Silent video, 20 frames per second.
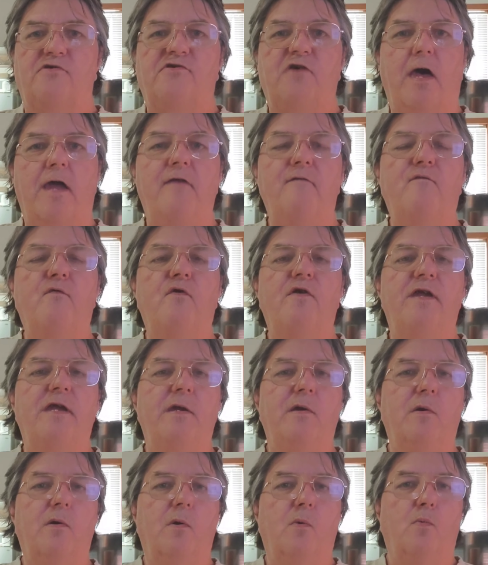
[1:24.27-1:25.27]

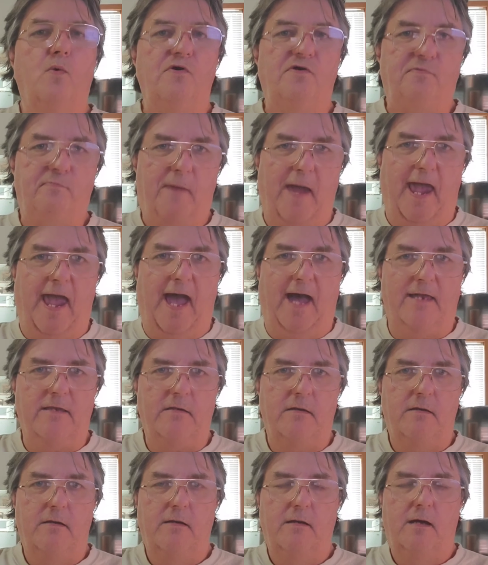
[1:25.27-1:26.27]
slavery was bad.
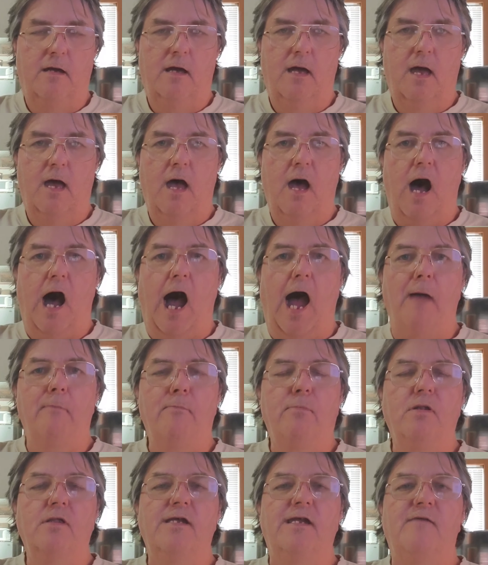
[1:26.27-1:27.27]
I
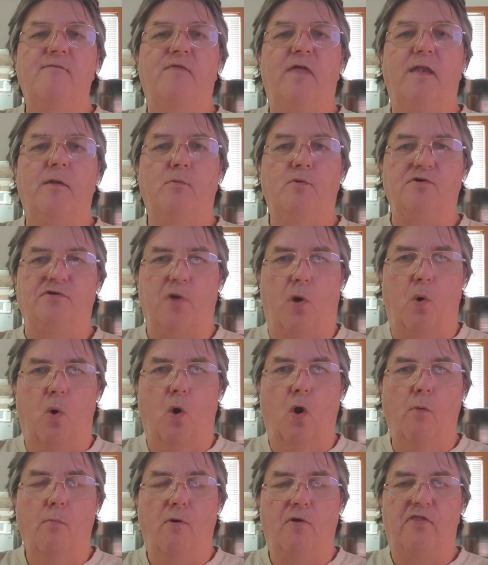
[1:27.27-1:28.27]
believe that it was a
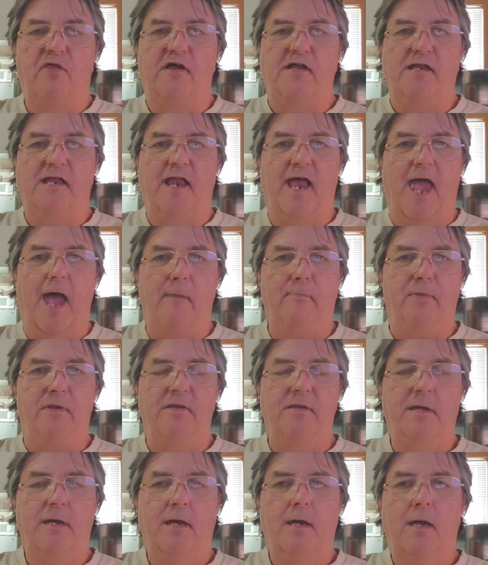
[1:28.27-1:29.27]
horrible thing that
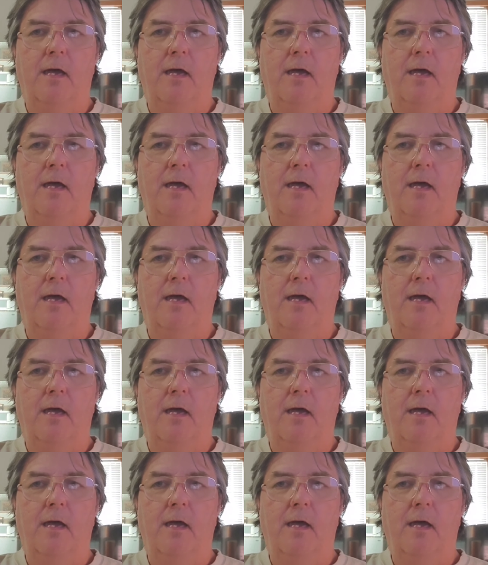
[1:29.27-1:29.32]
happened.